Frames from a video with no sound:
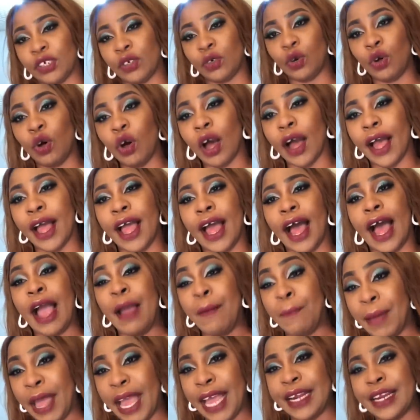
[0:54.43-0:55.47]
look I
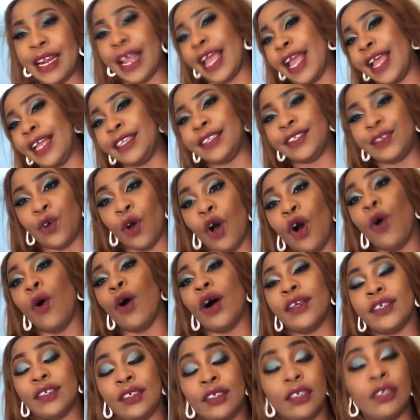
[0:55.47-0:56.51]
made and go
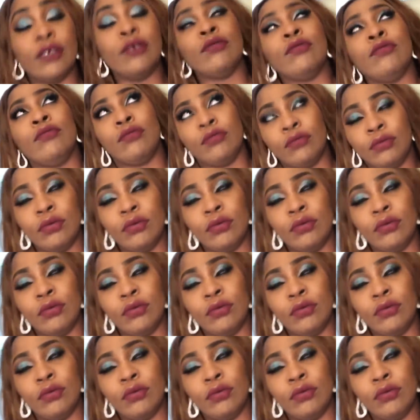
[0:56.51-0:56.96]
on the